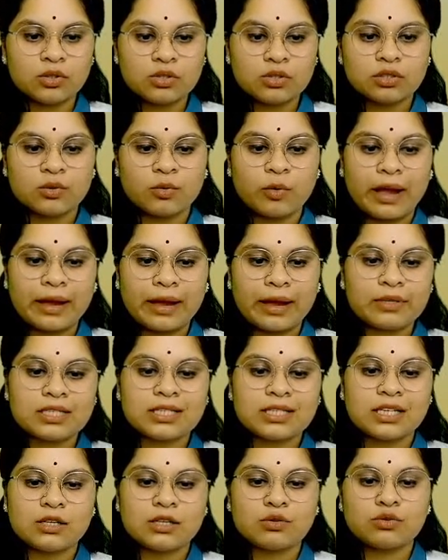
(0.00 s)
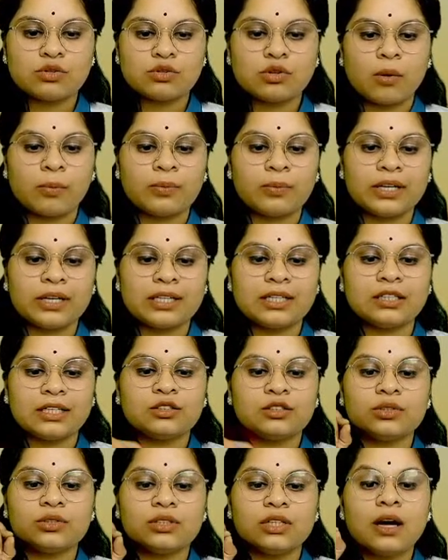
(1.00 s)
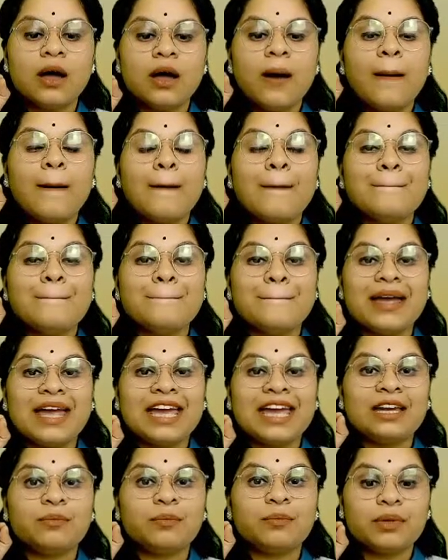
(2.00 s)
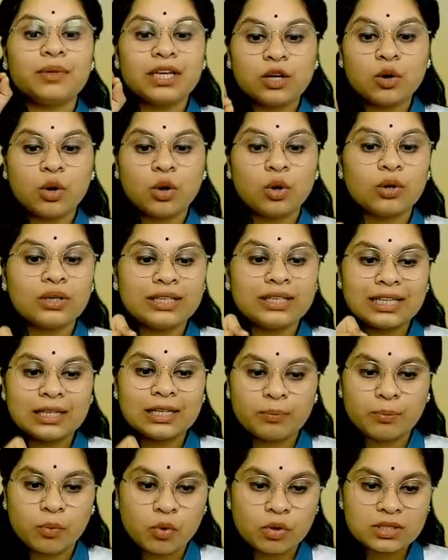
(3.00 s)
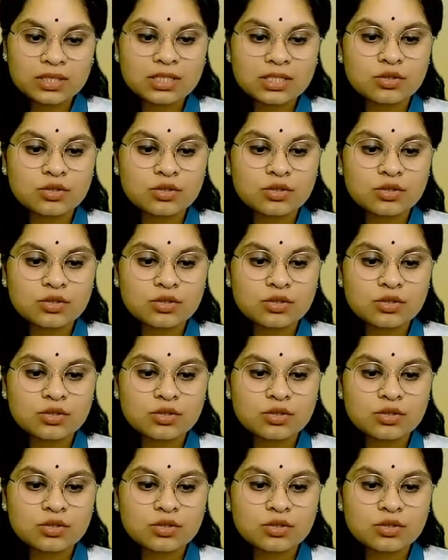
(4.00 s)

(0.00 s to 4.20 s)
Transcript: So the vibrant sea route operated through the main pre-colonial ports.